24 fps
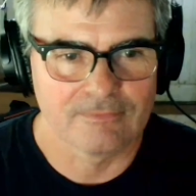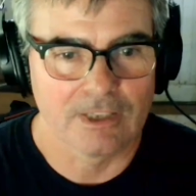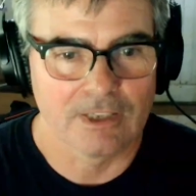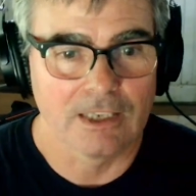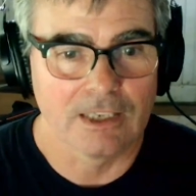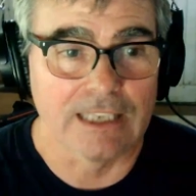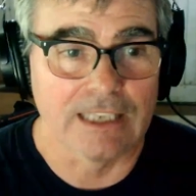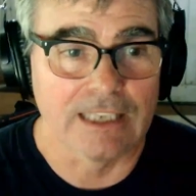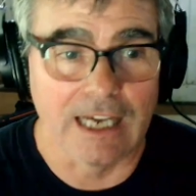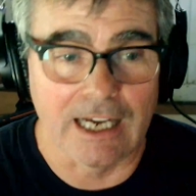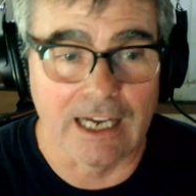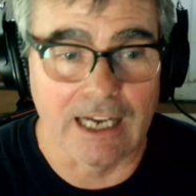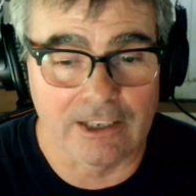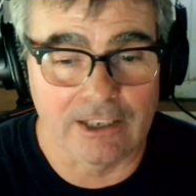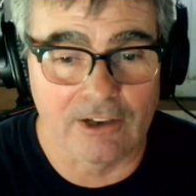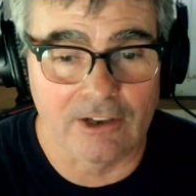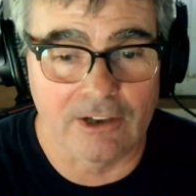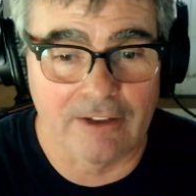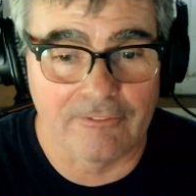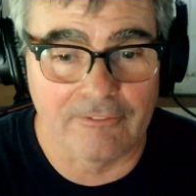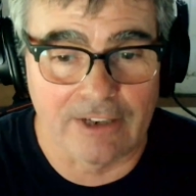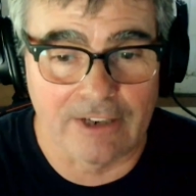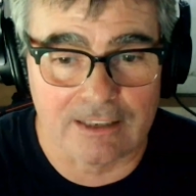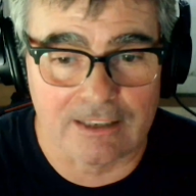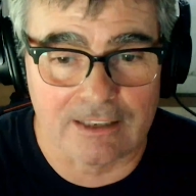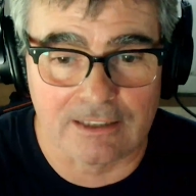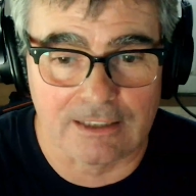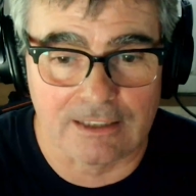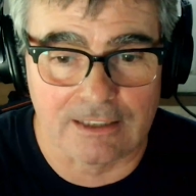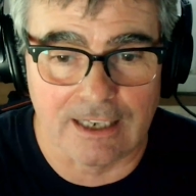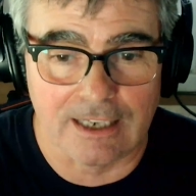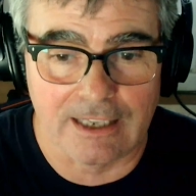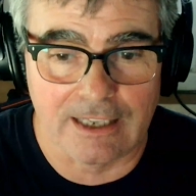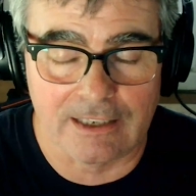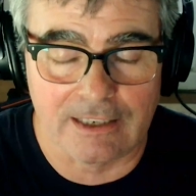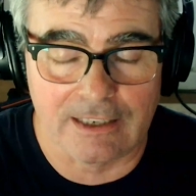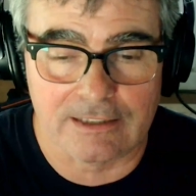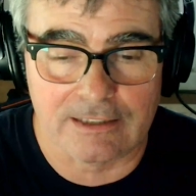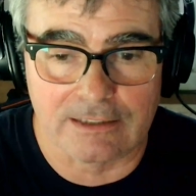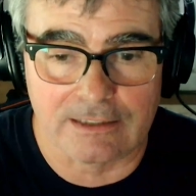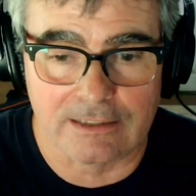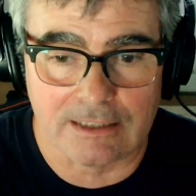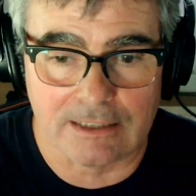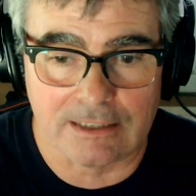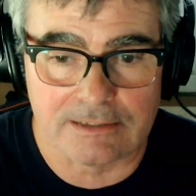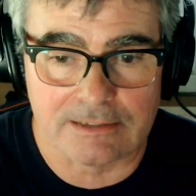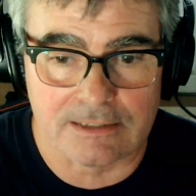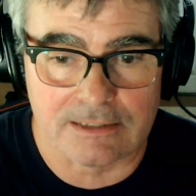Yeah, I don't have anything to add. I think
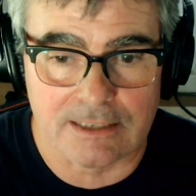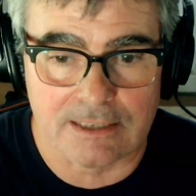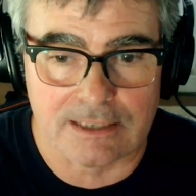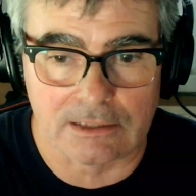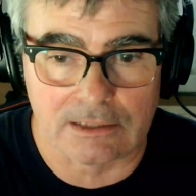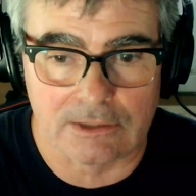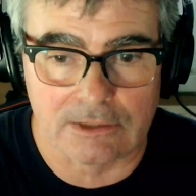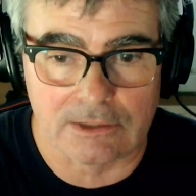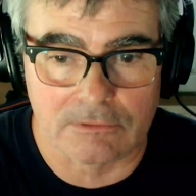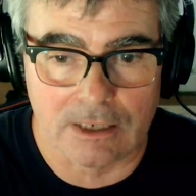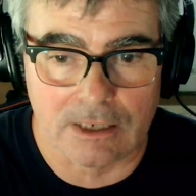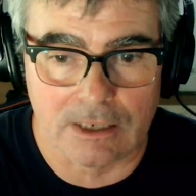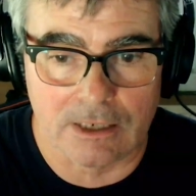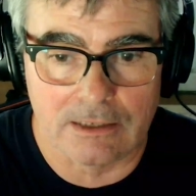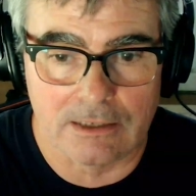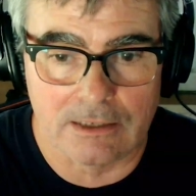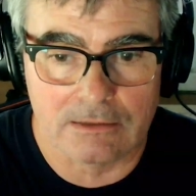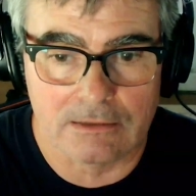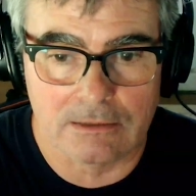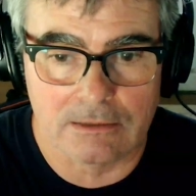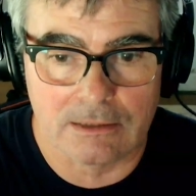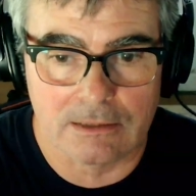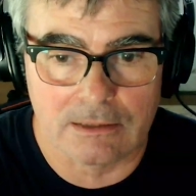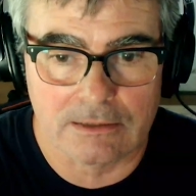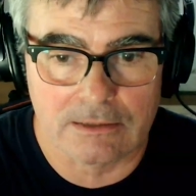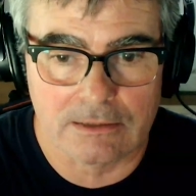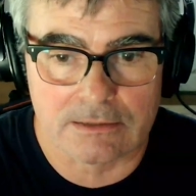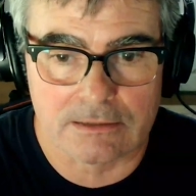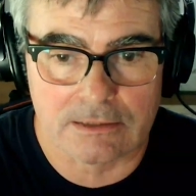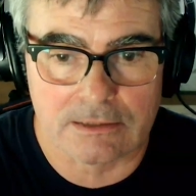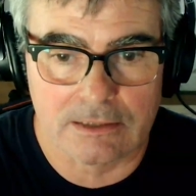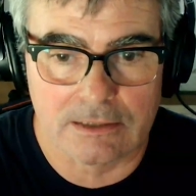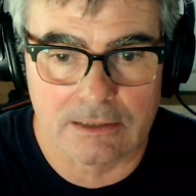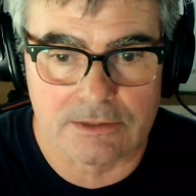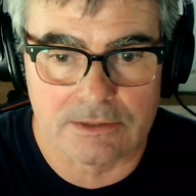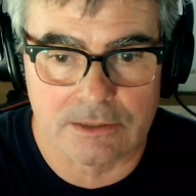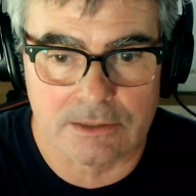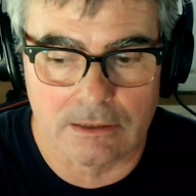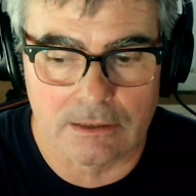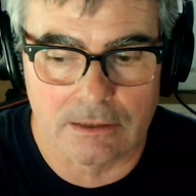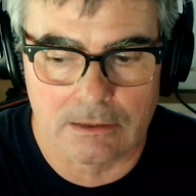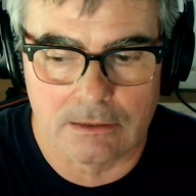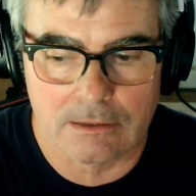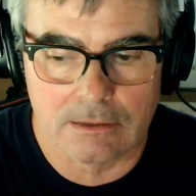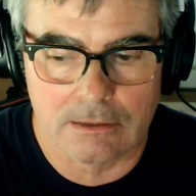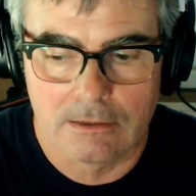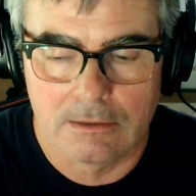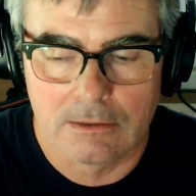that's exactly right. The
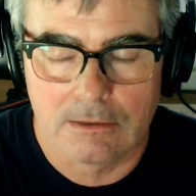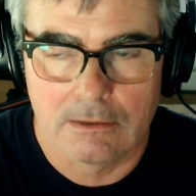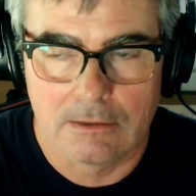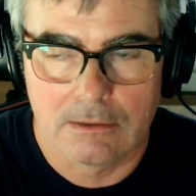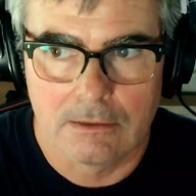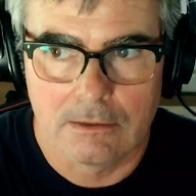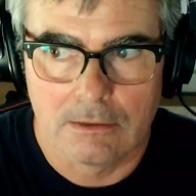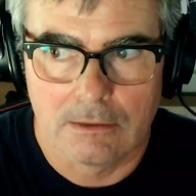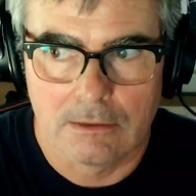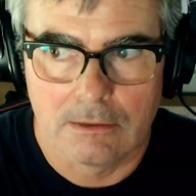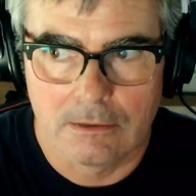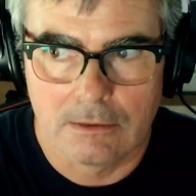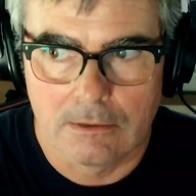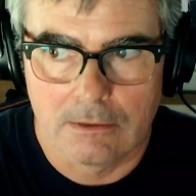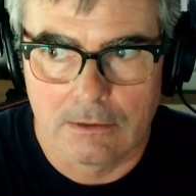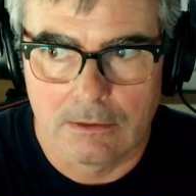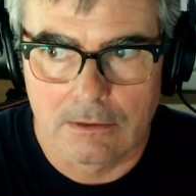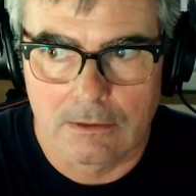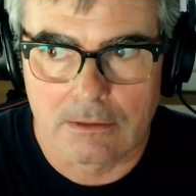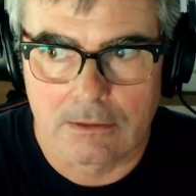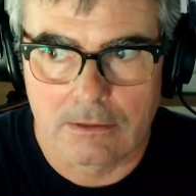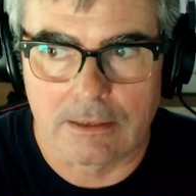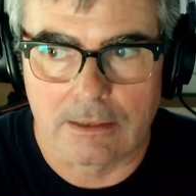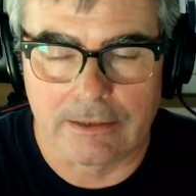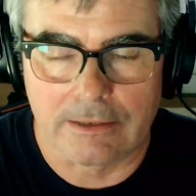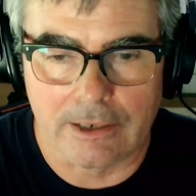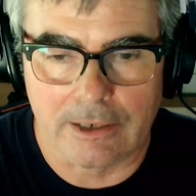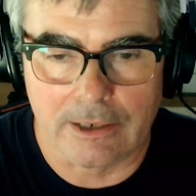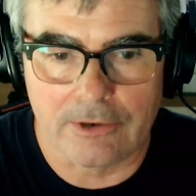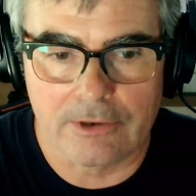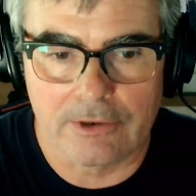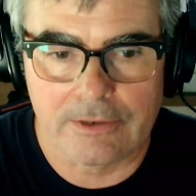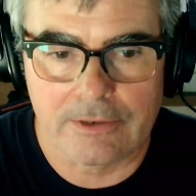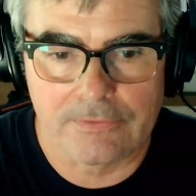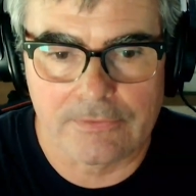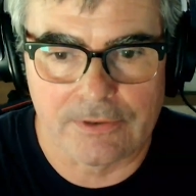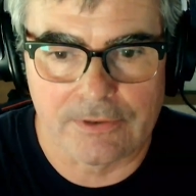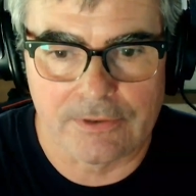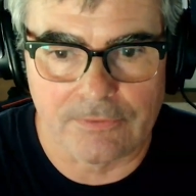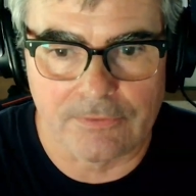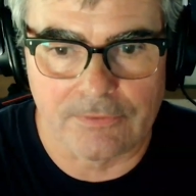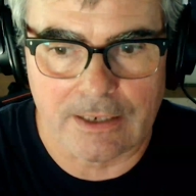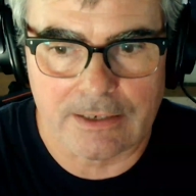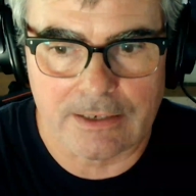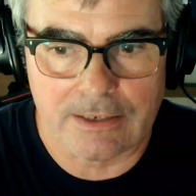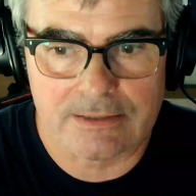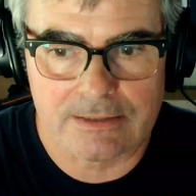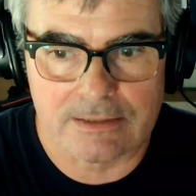narrative
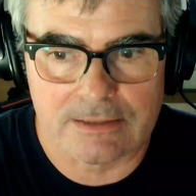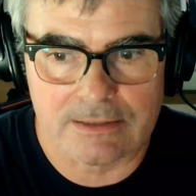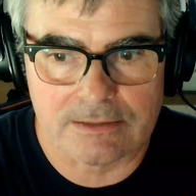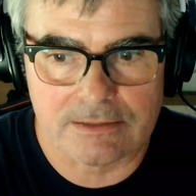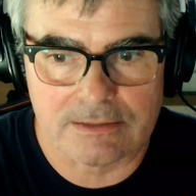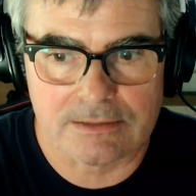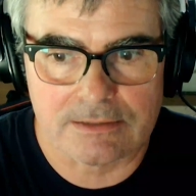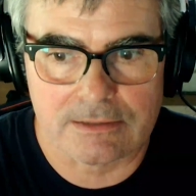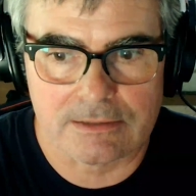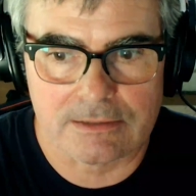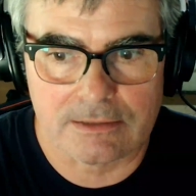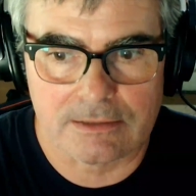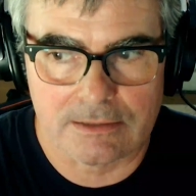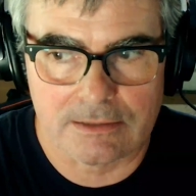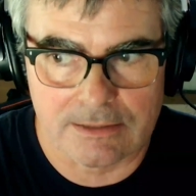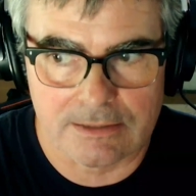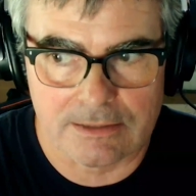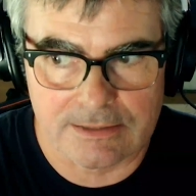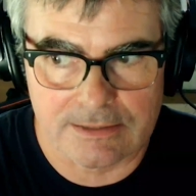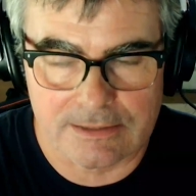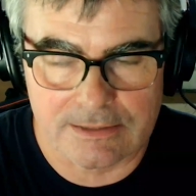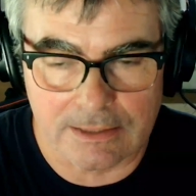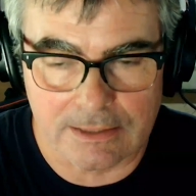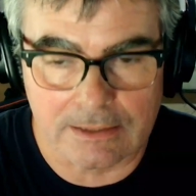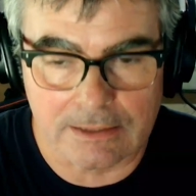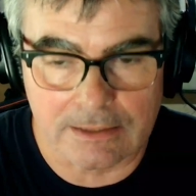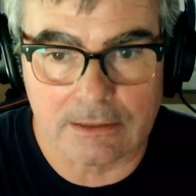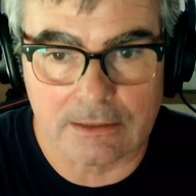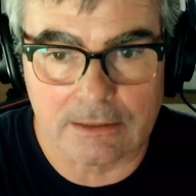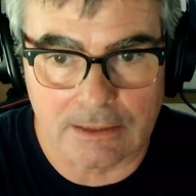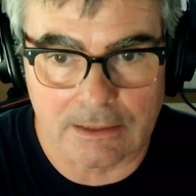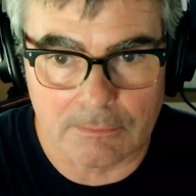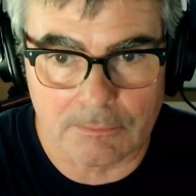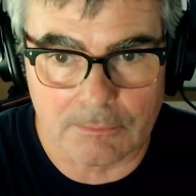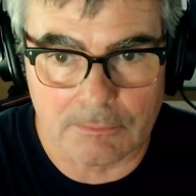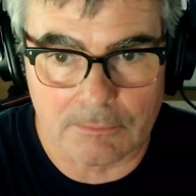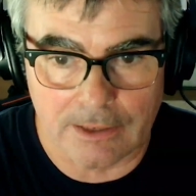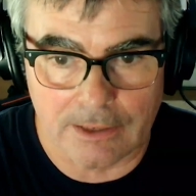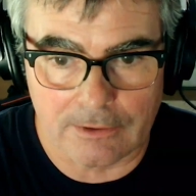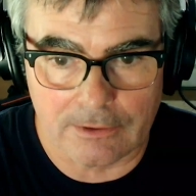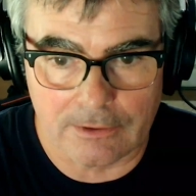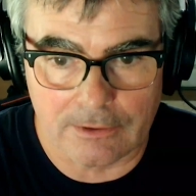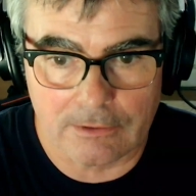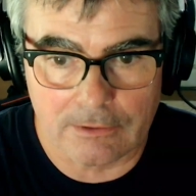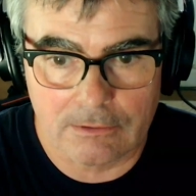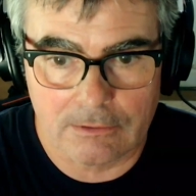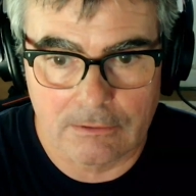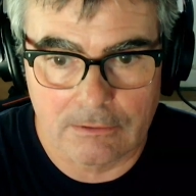device is signaling
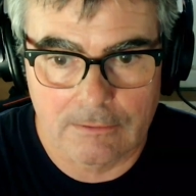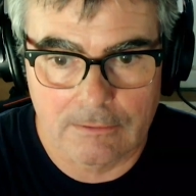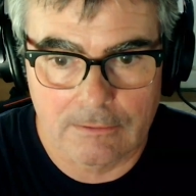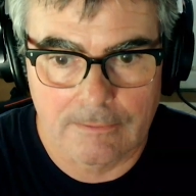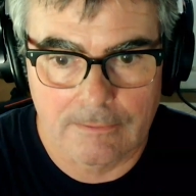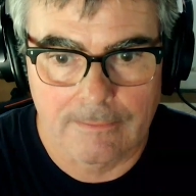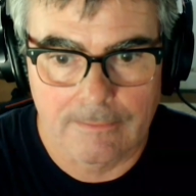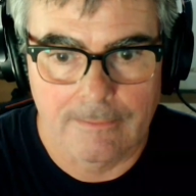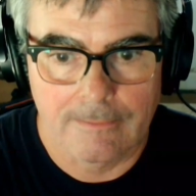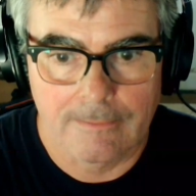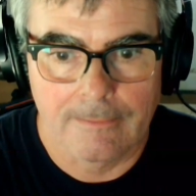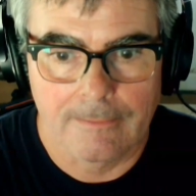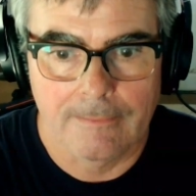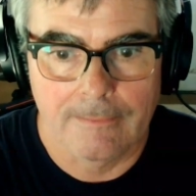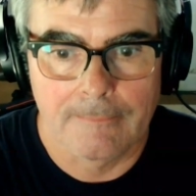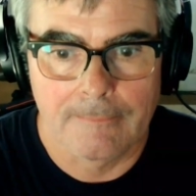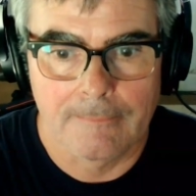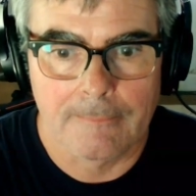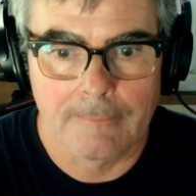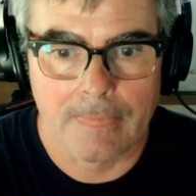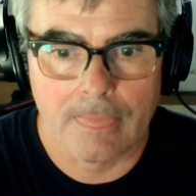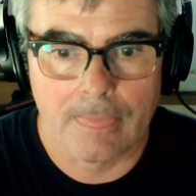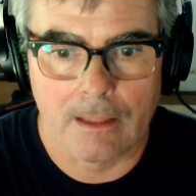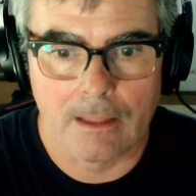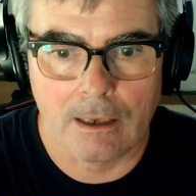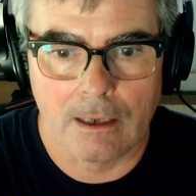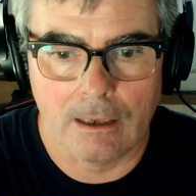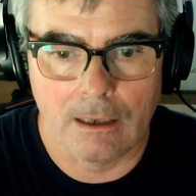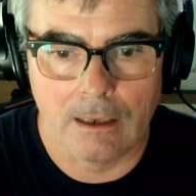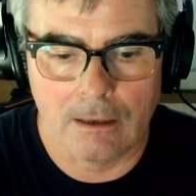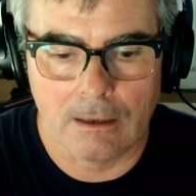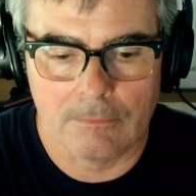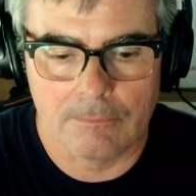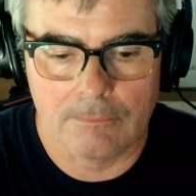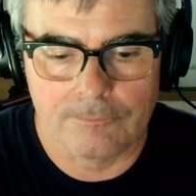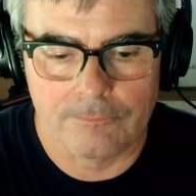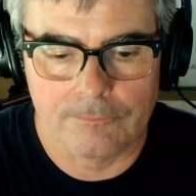better, but